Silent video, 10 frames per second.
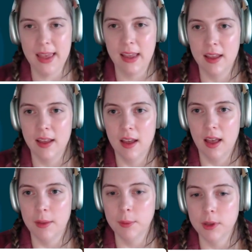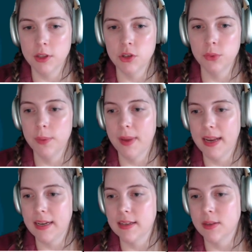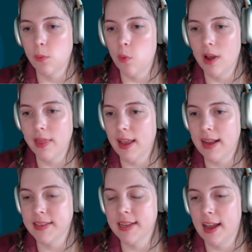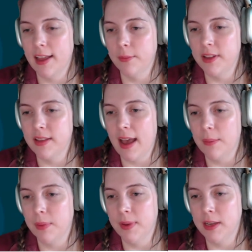Lambe. Could you remind us one last time when the